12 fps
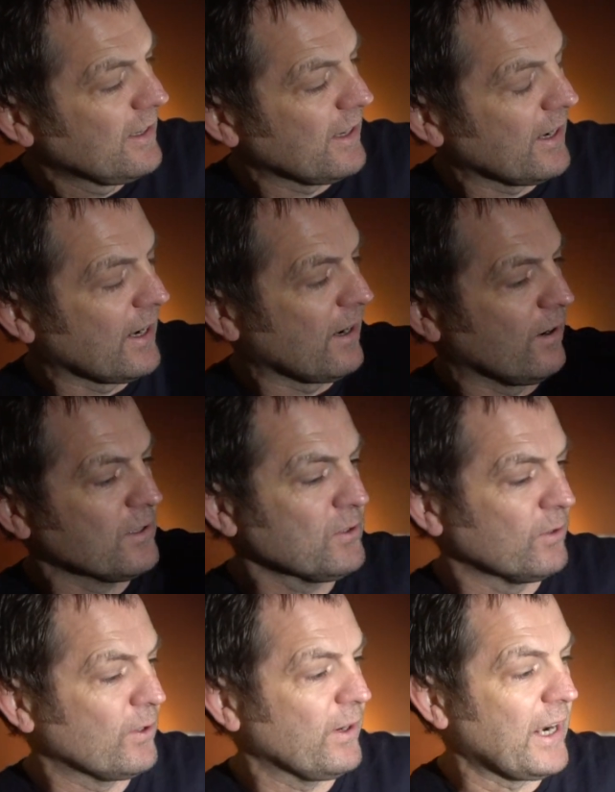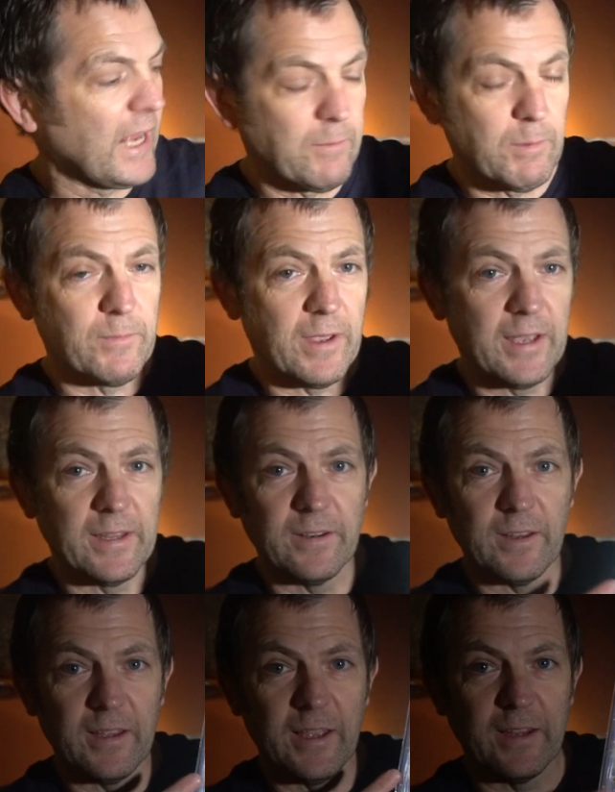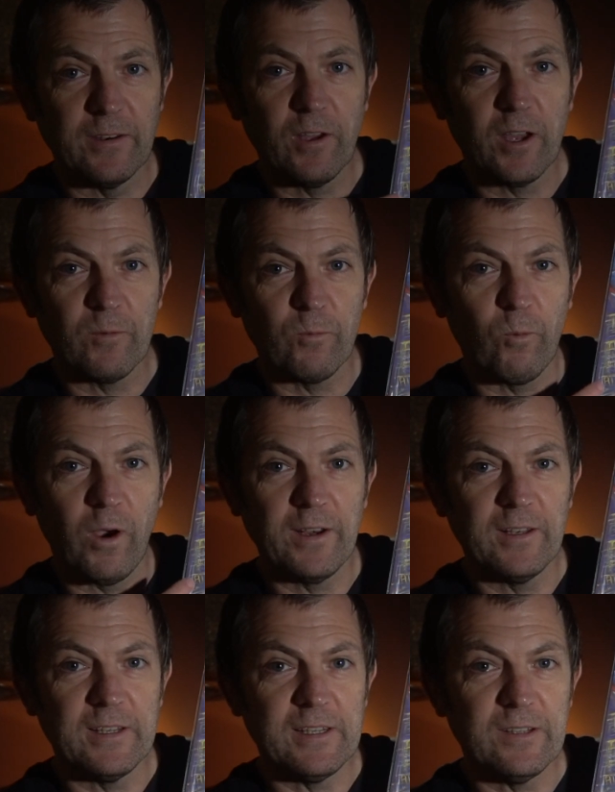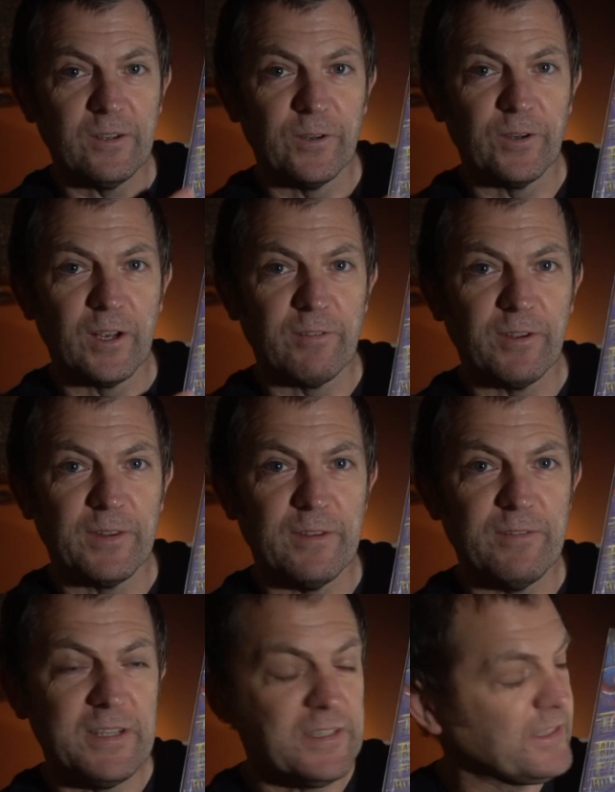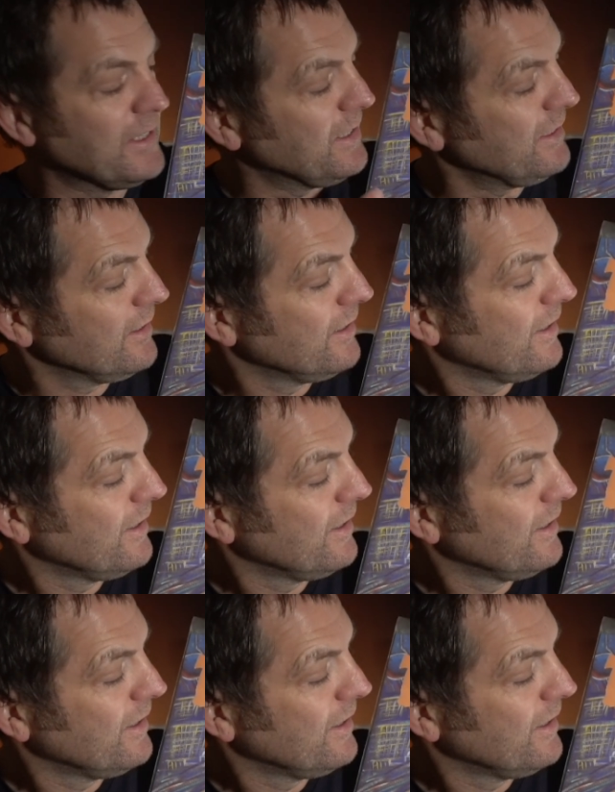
Also a great album and not widely heard of on the VC.